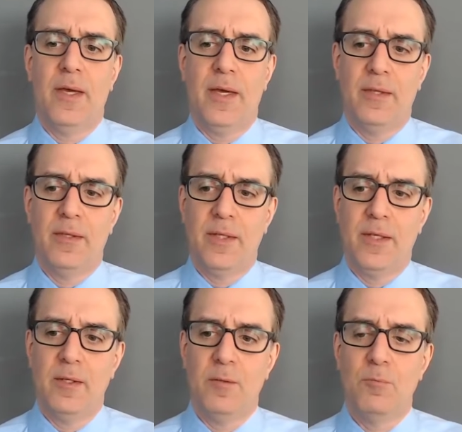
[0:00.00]
and
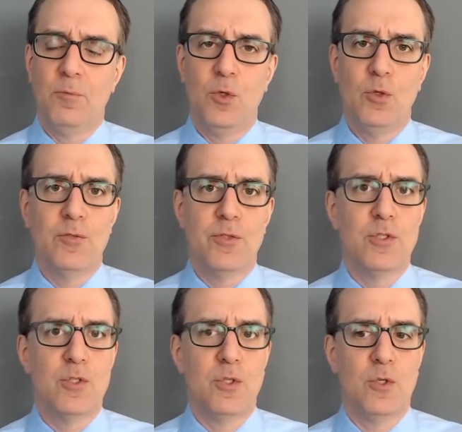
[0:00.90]
the
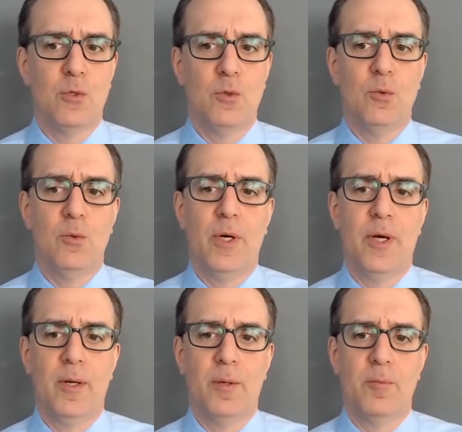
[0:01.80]
moves to
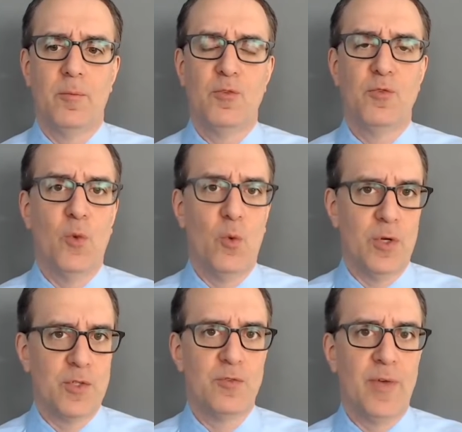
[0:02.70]

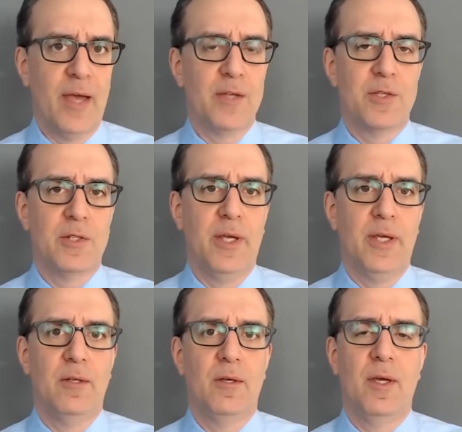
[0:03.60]
force
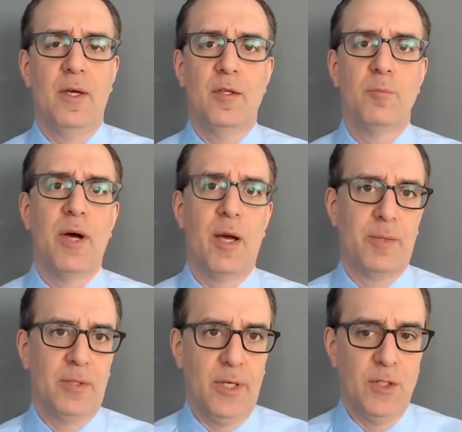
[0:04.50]
vaccinate the
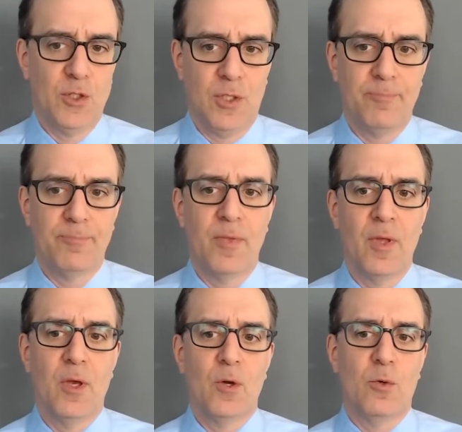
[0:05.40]
population
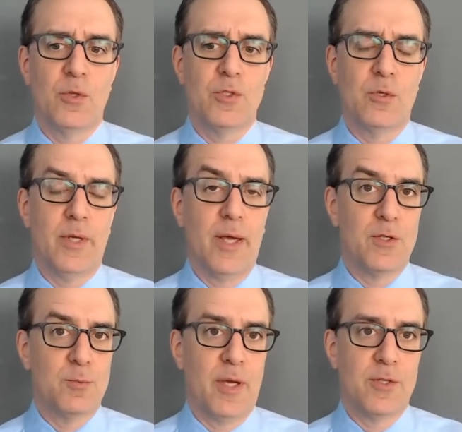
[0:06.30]
or certain
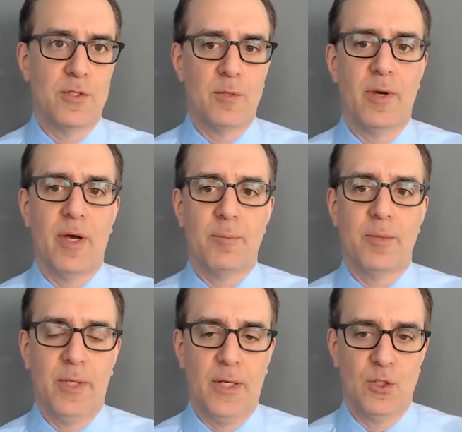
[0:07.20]
aspects of the
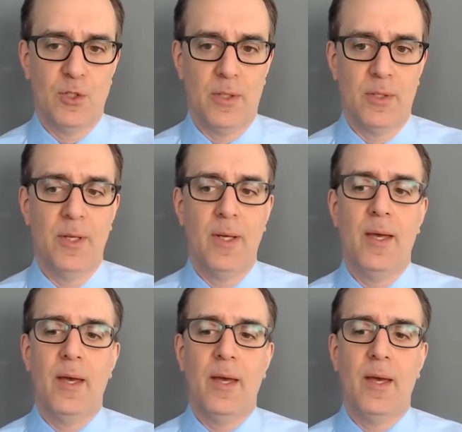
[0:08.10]
population,